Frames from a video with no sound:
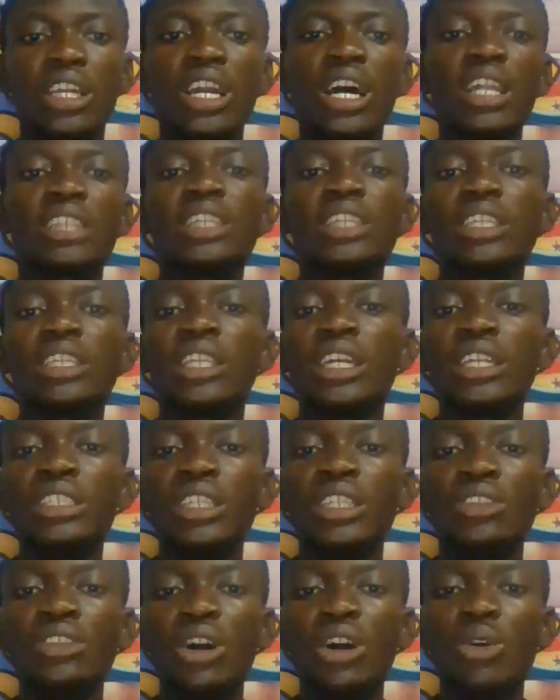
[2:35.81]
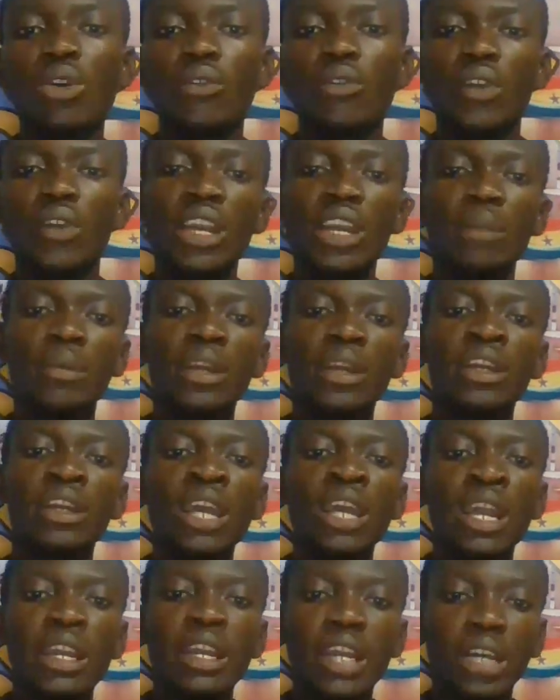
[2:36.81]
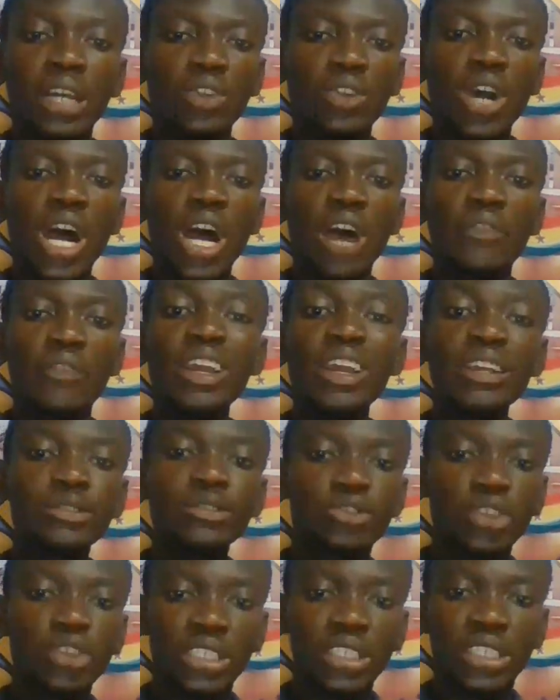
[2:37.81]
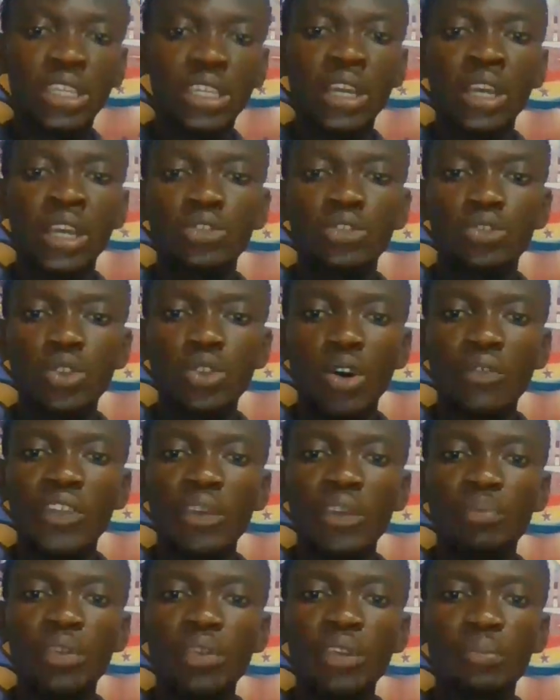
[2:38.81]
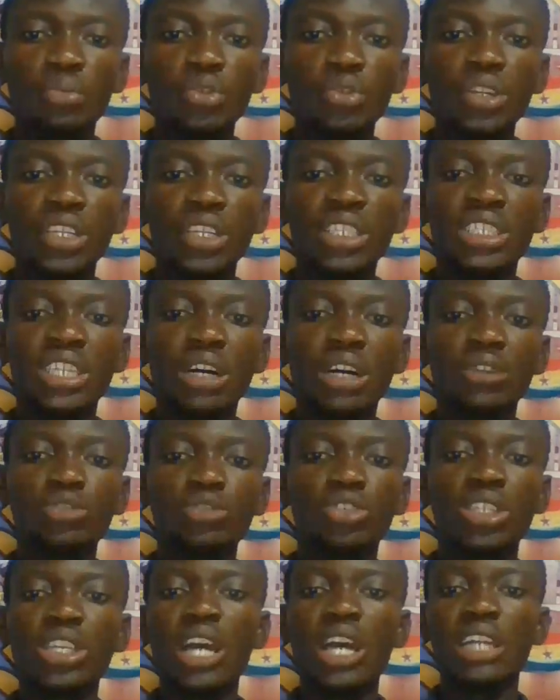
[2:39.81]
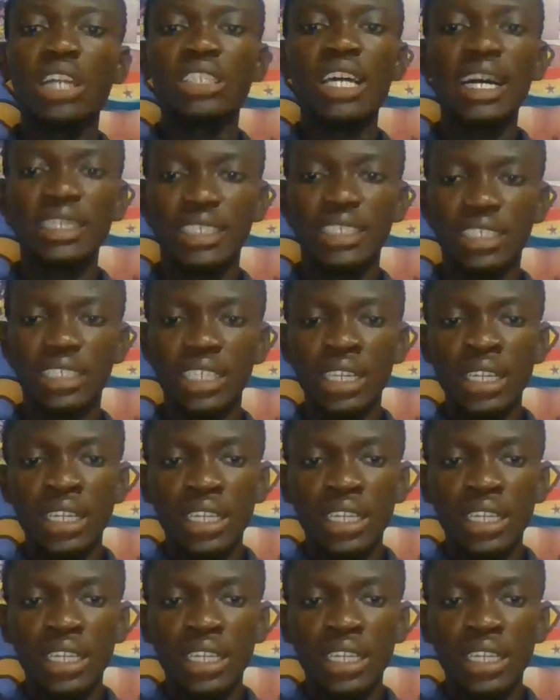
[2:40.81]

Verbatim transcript: Ghana's Attorney General Godfred Dame does not have interest of the people in this country at heart.